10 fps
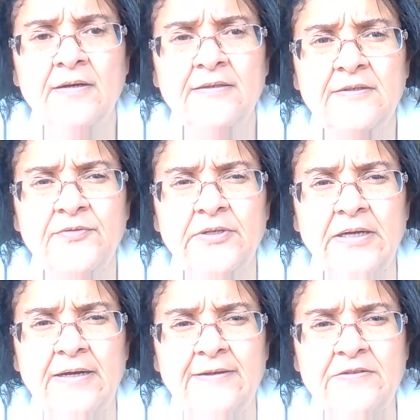Different
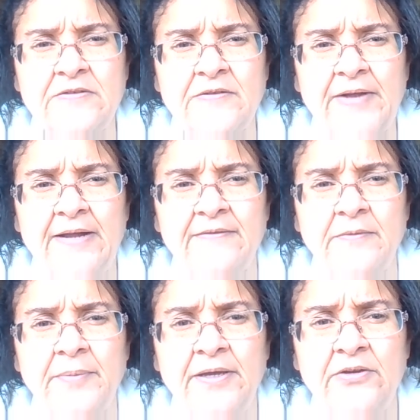causes of
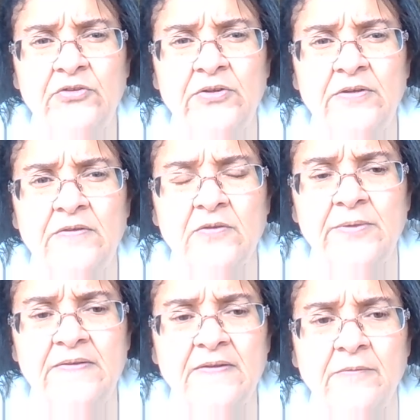constipation. So we
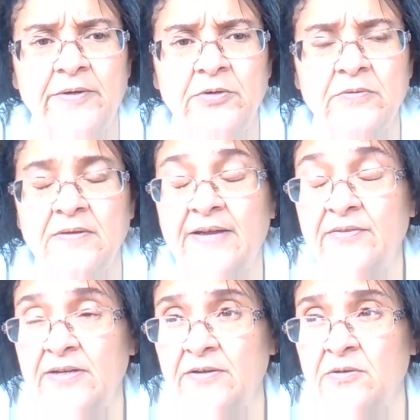said,
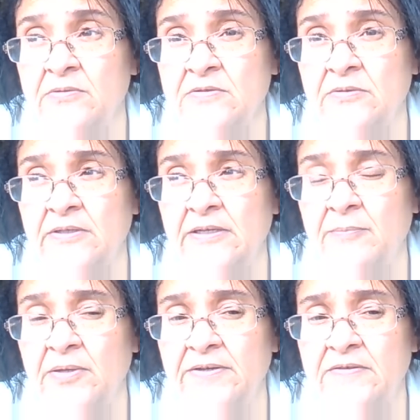lifestyle certainly
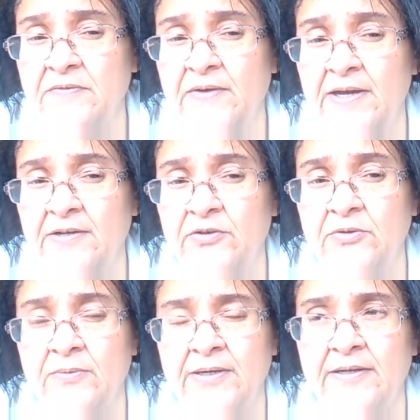plays a
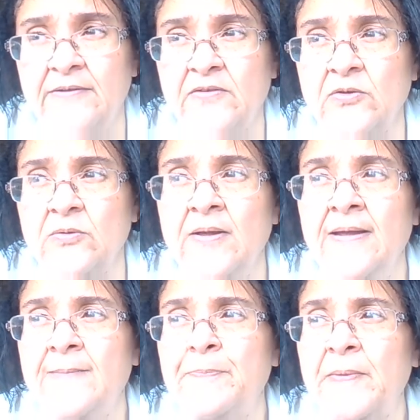factor, right? So
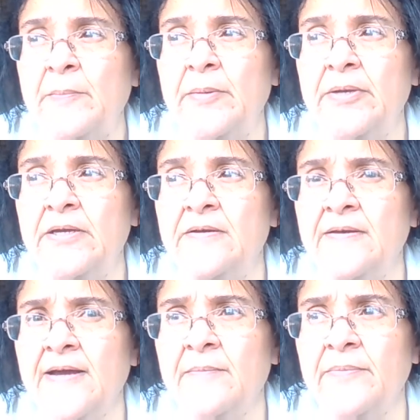maybe
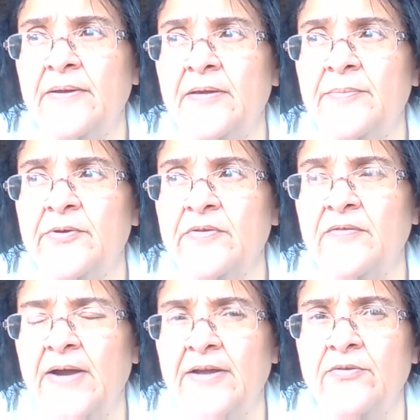not keeping themselves
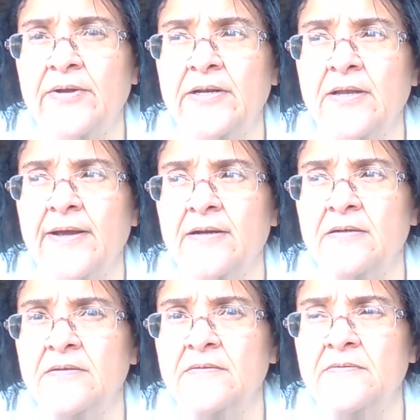hydrated, lack
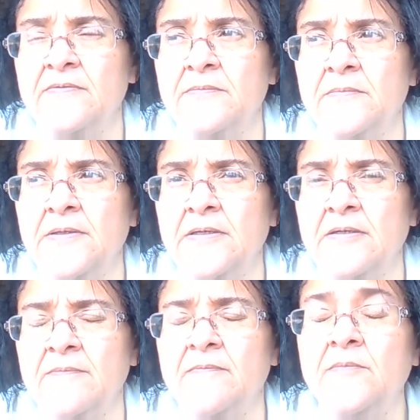of
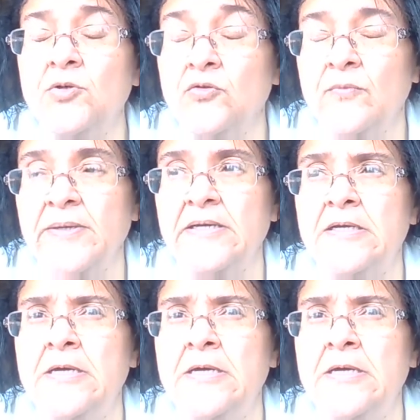movement,